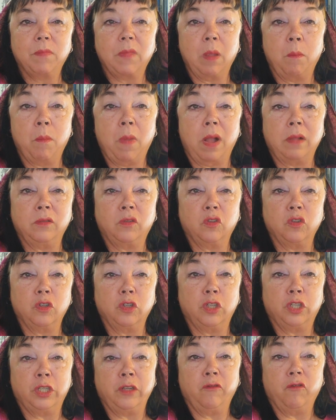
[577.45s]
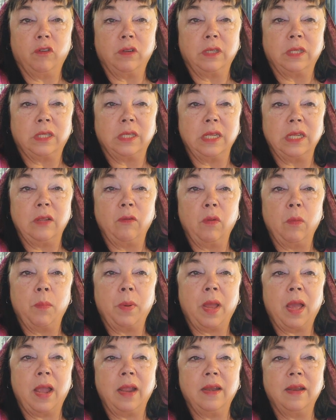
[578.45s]
Manzur chivalrously
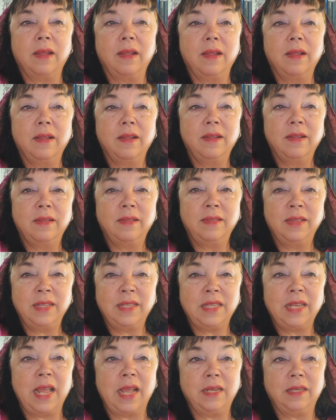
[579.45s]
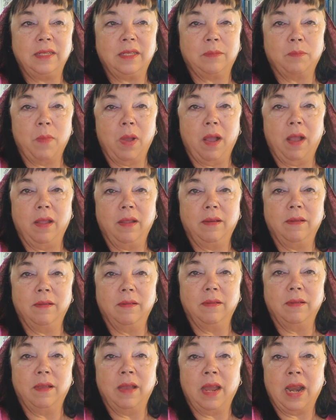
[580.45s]
replied, "This land is mine,
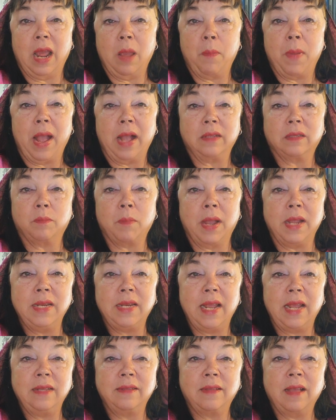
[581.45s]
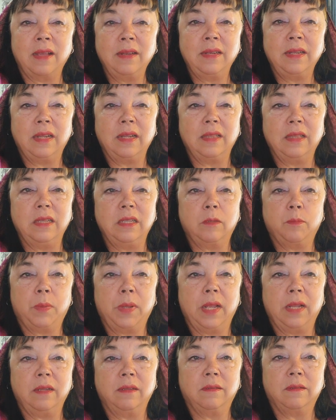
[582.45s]
and I pass my days hunting in these
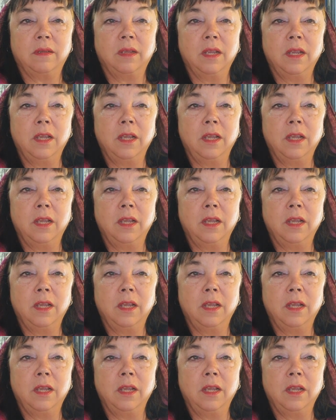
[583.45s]
plains.